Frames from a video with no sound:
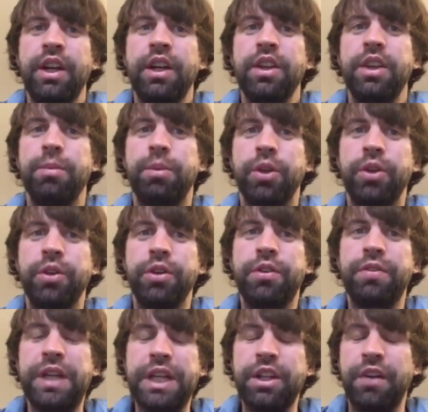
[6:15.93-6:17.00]
the Blues
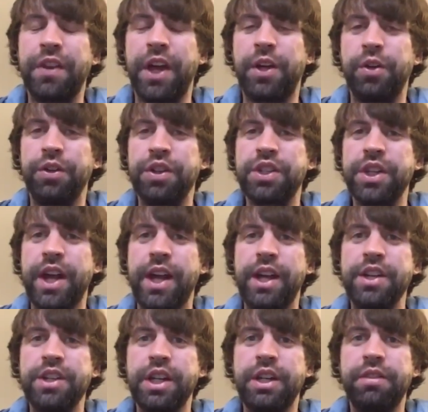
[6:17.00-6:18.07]
feeding off that Goodison
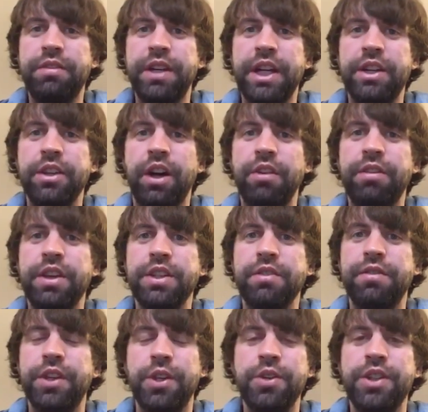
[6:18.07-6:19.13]
energy, feeding off his
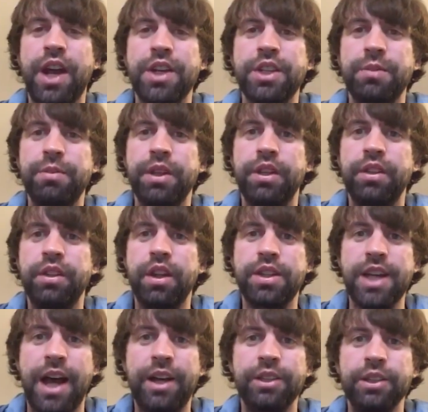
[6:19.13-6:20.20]
enthusiasm, and the
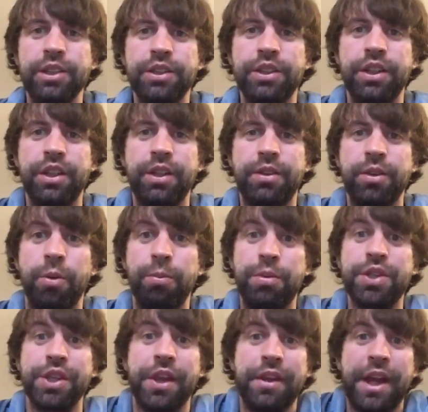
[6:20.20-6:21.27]
tackles and the numbers
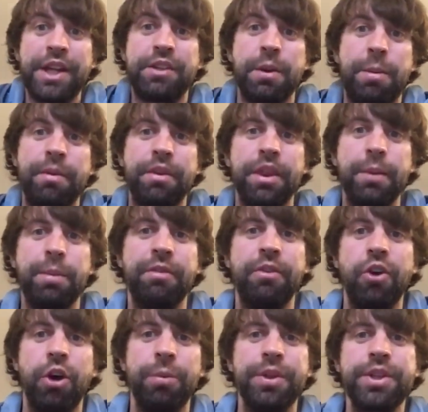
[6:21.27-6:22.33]
and the nature of the
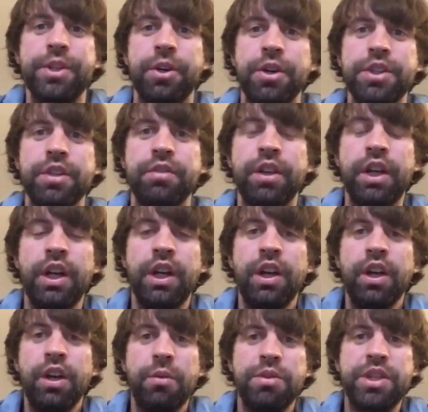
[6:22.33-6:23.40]
performance sort of
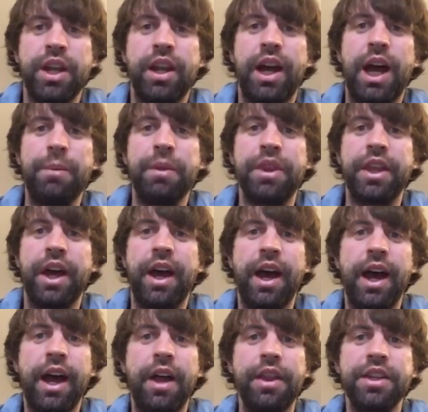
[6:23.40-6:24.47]
was in line with
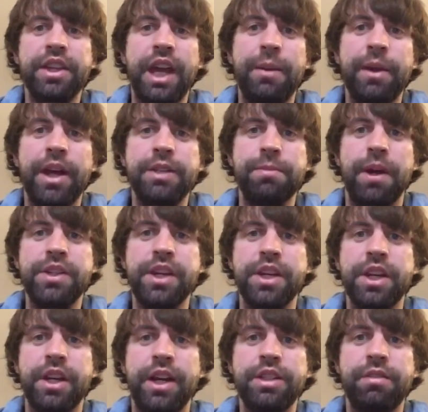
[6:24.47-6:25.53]
that. This game against
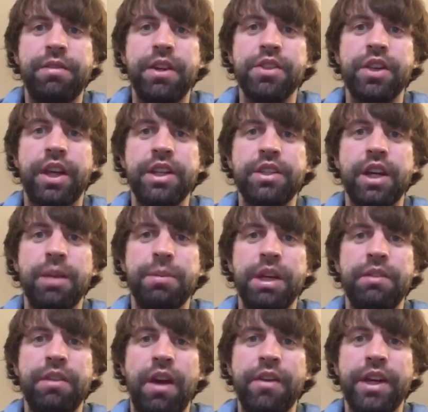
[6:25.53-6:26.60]
Manchester United feels like it's going to be
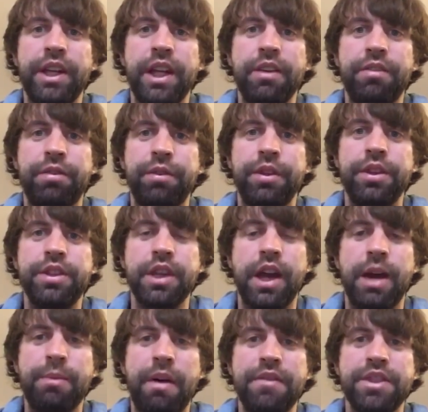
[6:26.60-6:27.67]
very different.
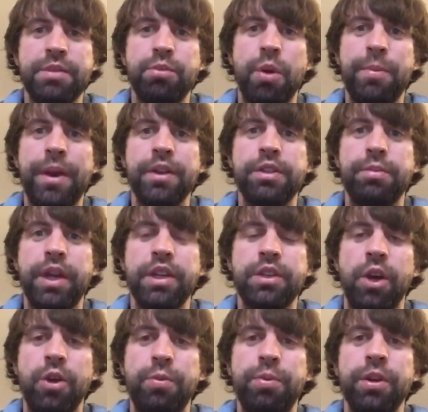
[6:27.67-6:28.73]
Everton won't be able to be as
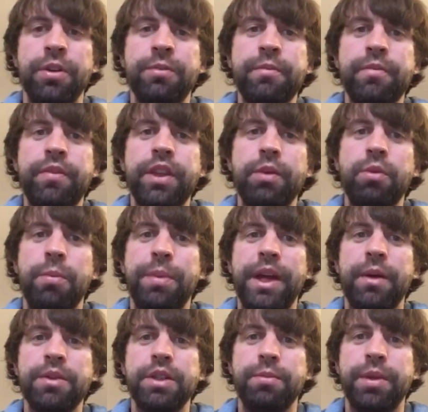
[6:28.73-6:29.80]
open, won't be
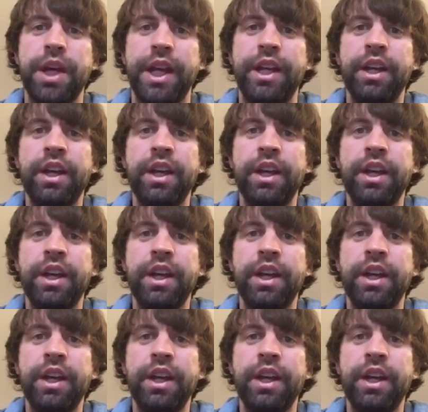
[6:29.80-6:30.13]
able to be